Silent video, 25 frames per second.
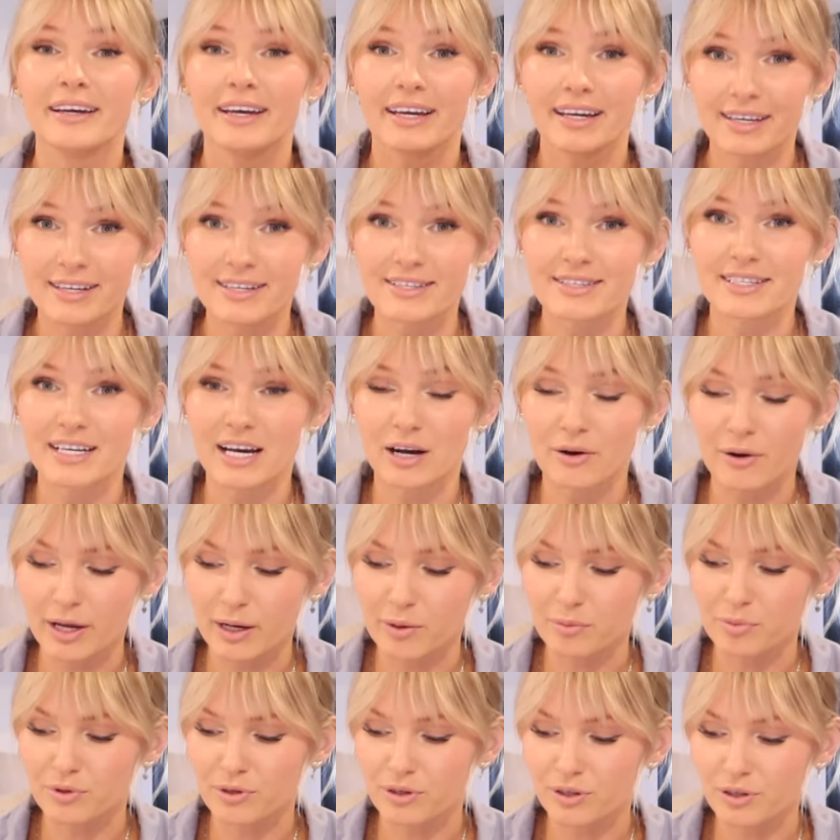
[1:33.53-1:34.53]
It is now
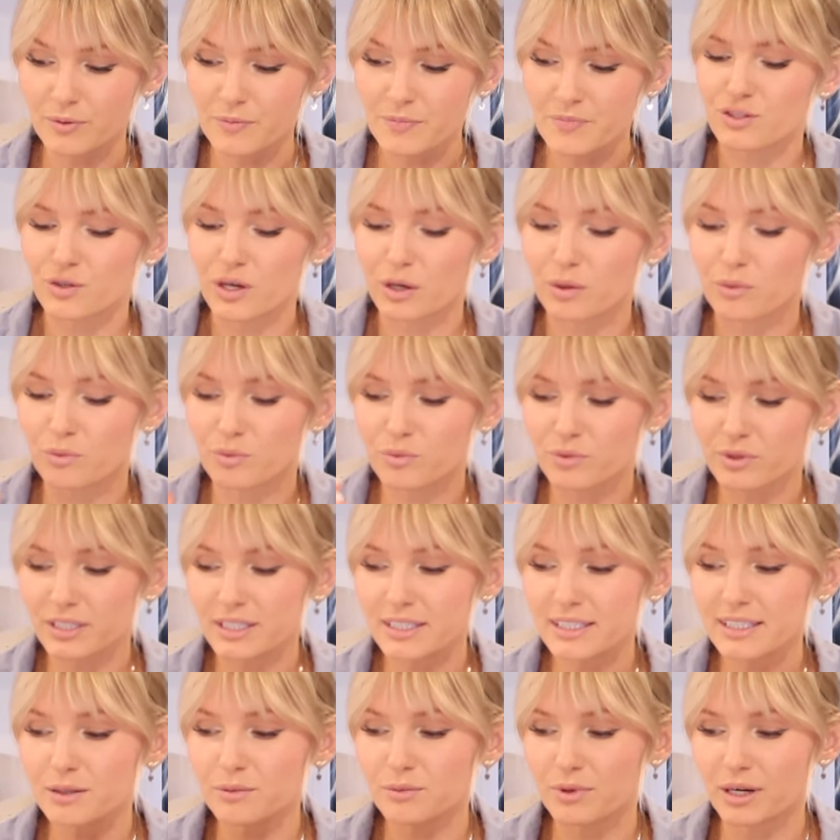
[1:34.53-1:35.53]
April, so I
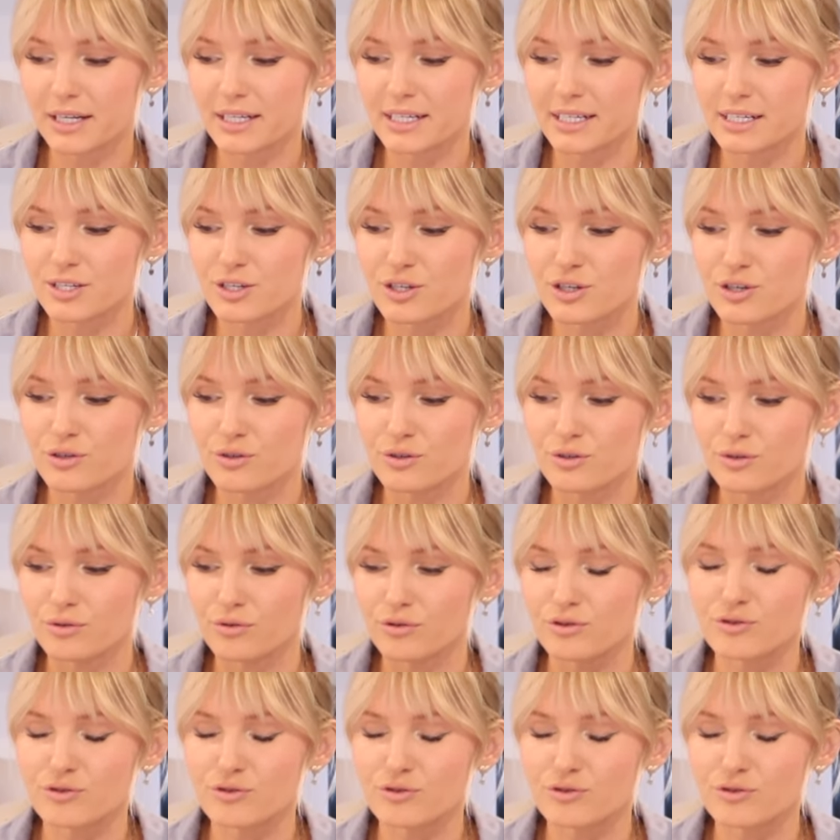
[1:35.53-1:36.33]
really wanted to